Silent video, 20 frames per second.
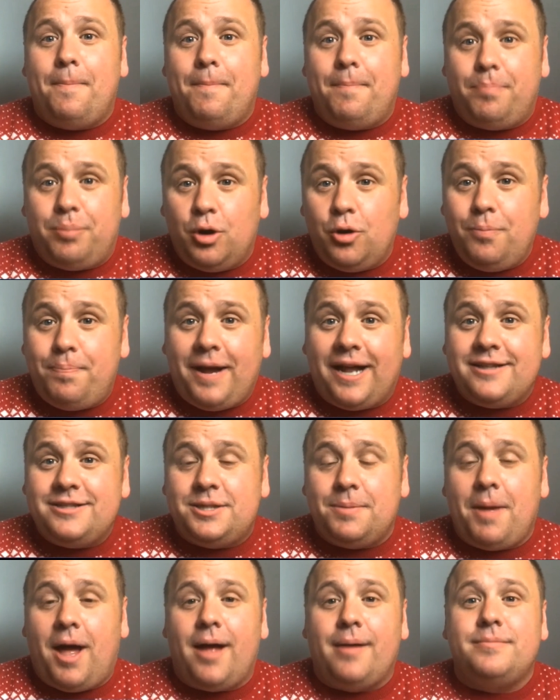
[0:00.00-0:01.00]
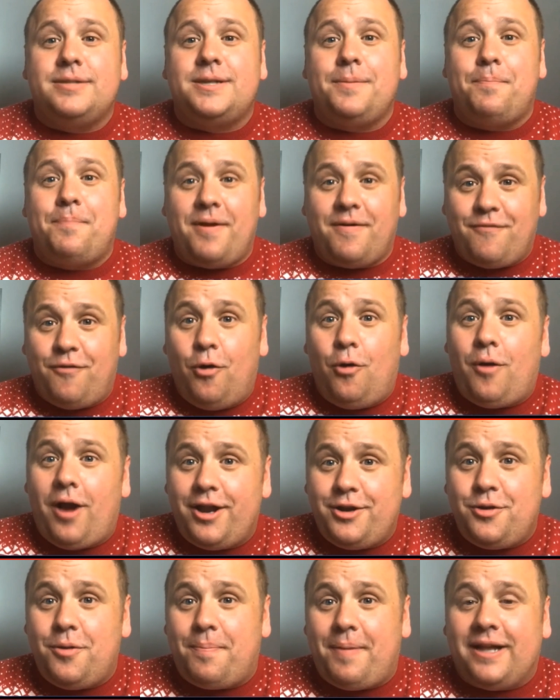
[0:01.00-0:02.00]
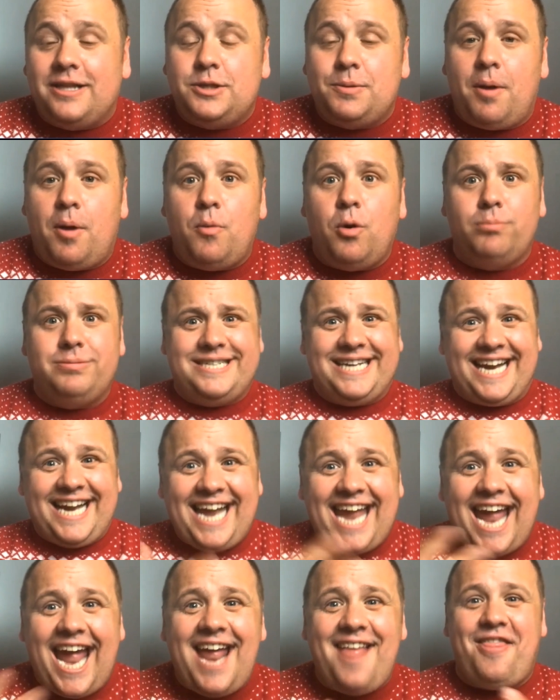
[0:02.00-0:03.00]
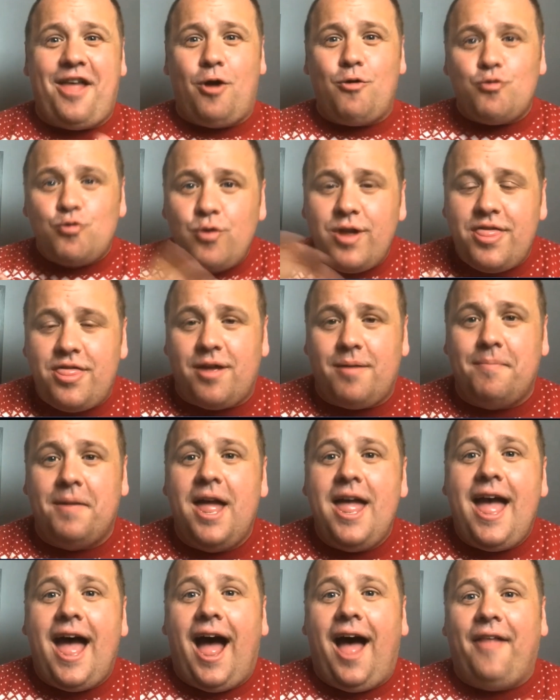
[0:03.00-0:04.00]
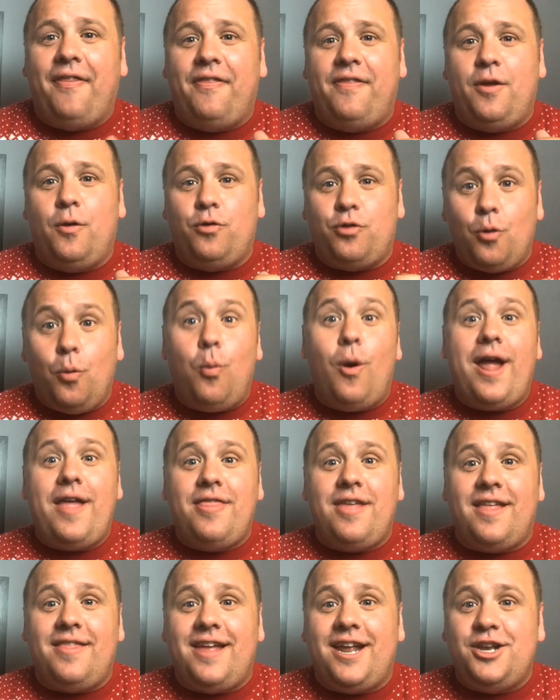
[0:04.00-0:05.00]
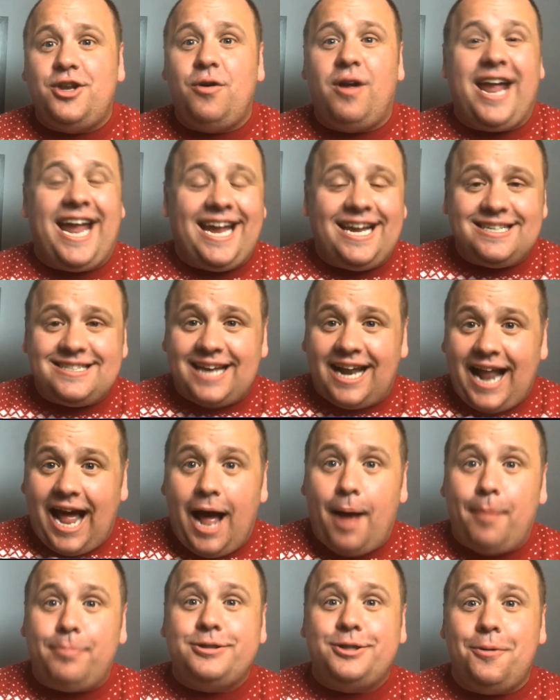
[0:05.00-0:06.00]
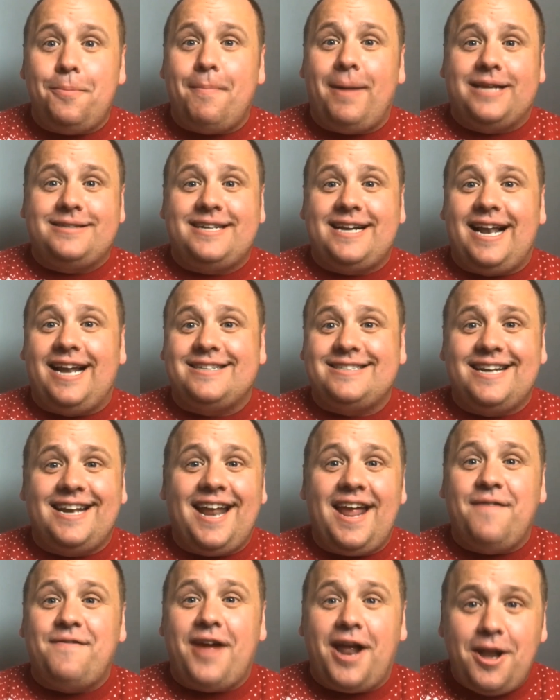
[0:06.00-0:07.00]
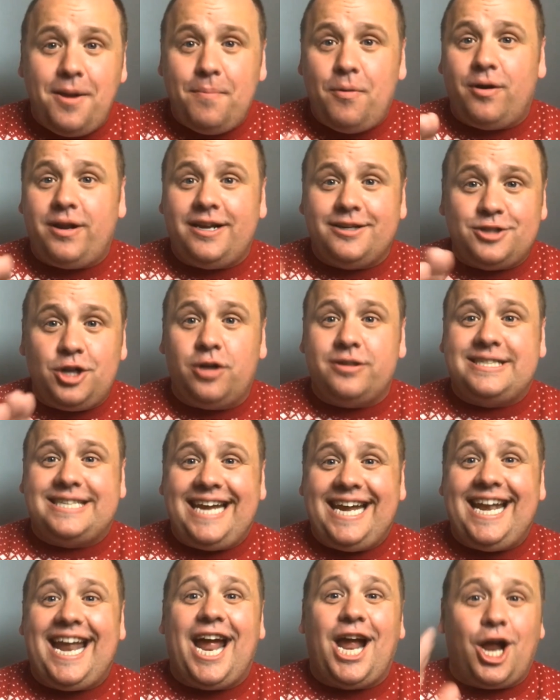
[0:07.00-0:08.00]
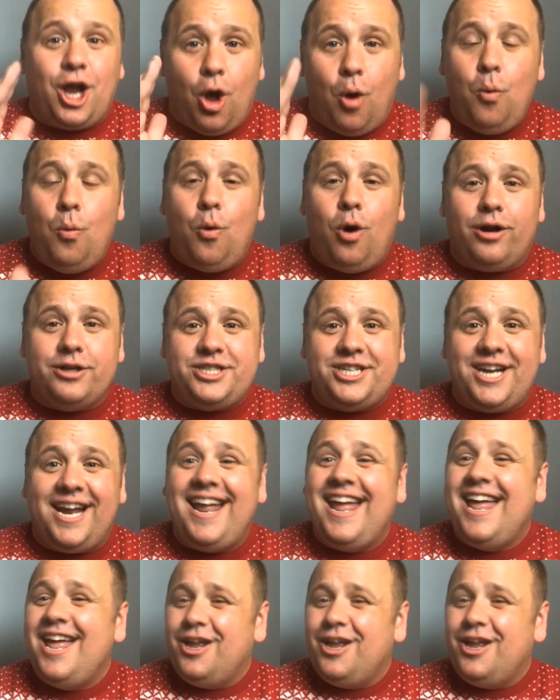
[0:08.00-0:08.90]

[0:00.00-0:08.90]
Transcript: blue pantomimes before I do a pantomime room to get in that rhythm and the way that they do it. It's an absolute masterclass. And if anybody has not seen it, go and watch it.